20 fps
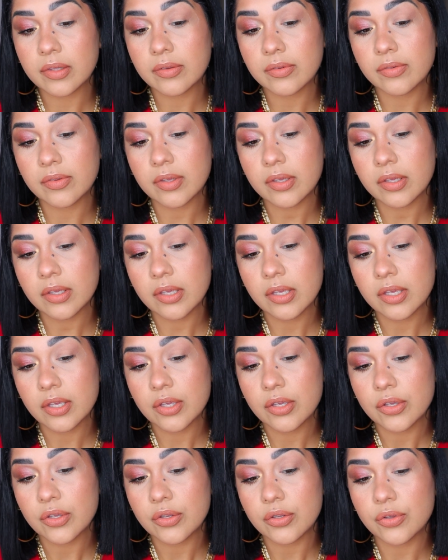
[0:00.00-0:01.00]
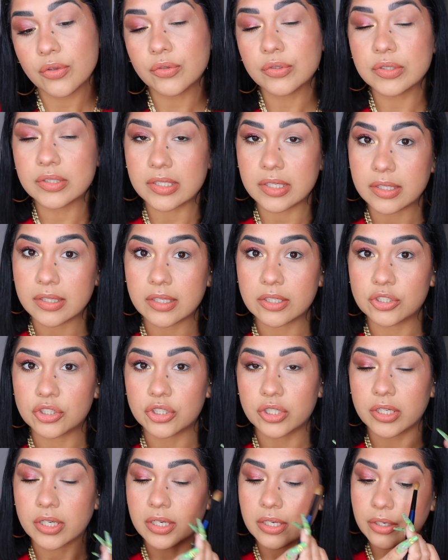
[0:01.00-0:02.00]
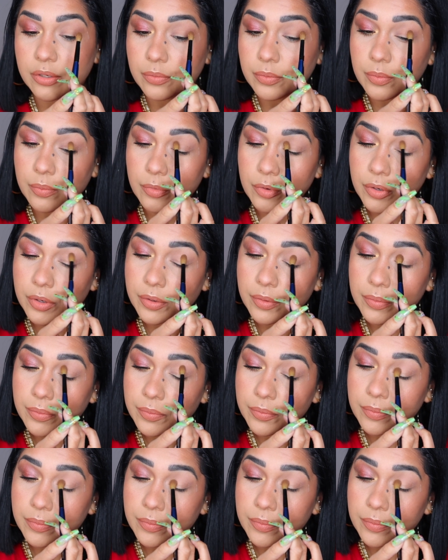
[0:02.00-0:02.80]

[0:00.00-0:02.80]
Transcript: See? You see that shade a little bit more,